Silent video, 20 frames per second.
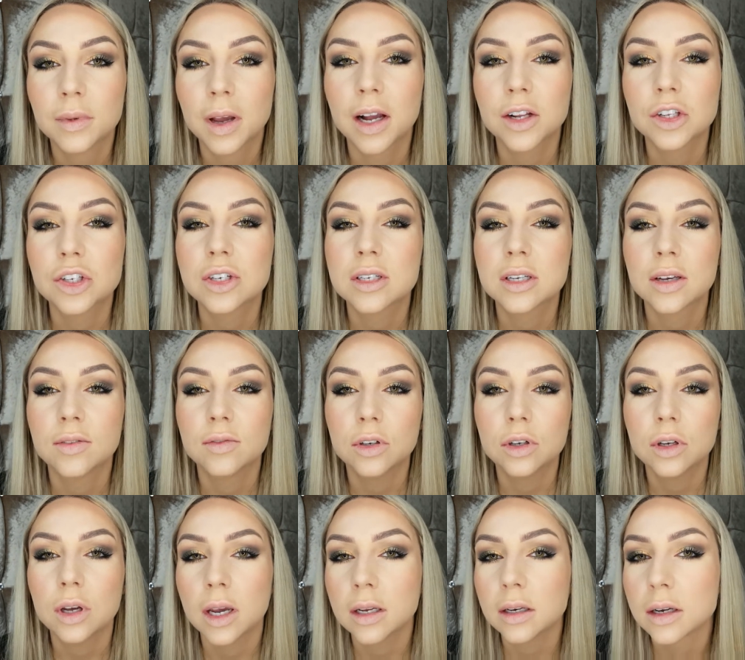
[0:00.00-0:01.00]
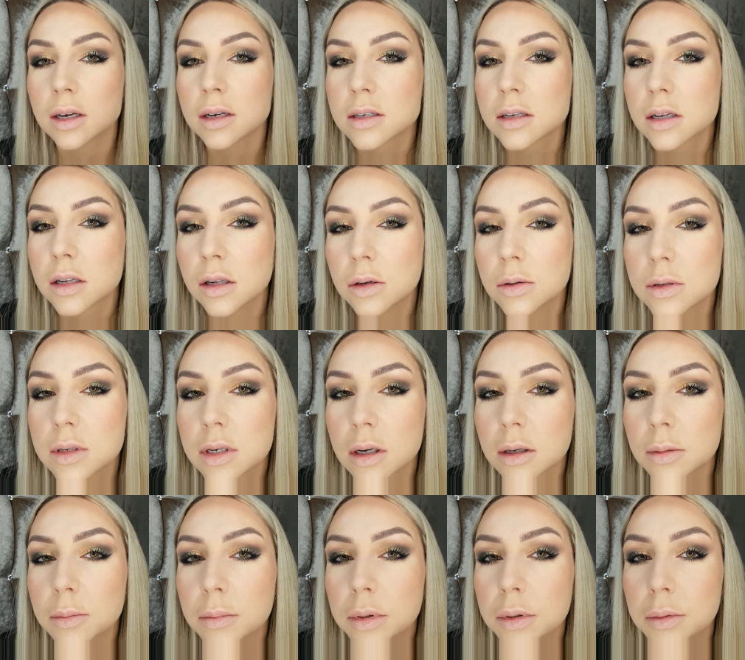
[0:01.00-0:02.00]
I'll just give you a nice
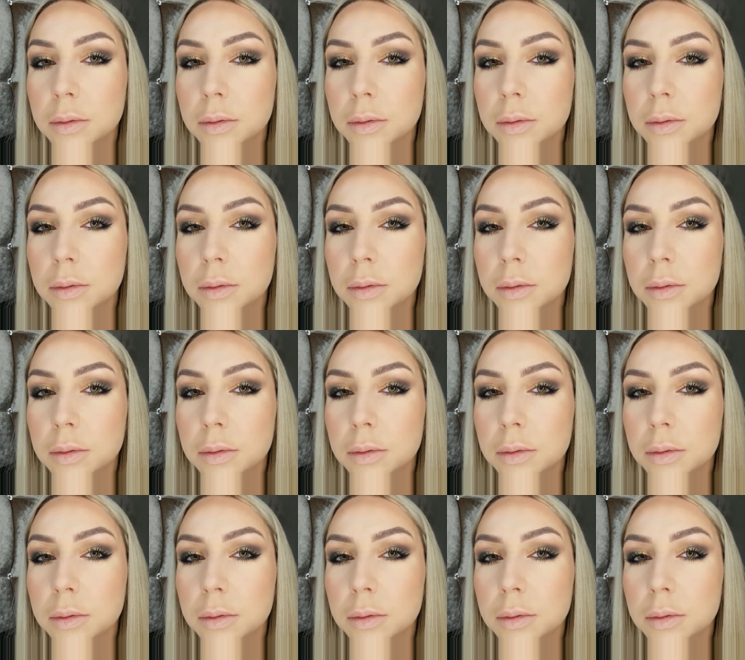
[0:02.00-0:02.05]
close-up.